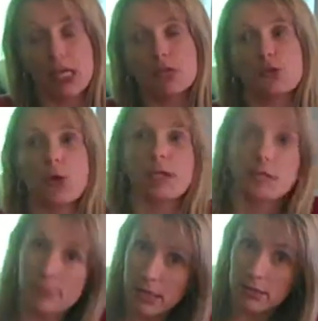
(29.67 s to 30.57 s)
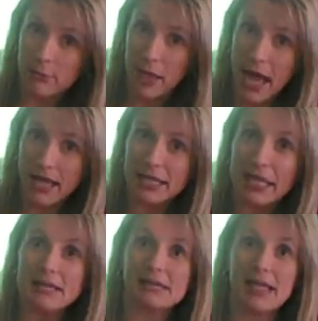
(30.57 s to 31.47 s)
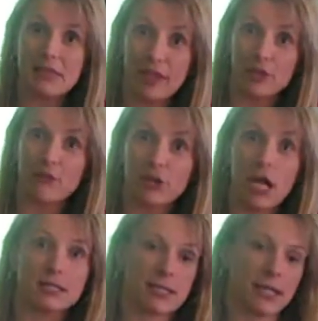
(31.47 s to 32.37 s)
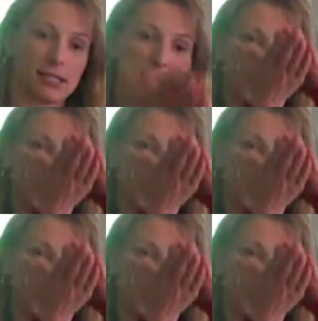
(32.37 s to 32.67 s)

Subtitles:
So I email them back and I say, "Thank you for contacting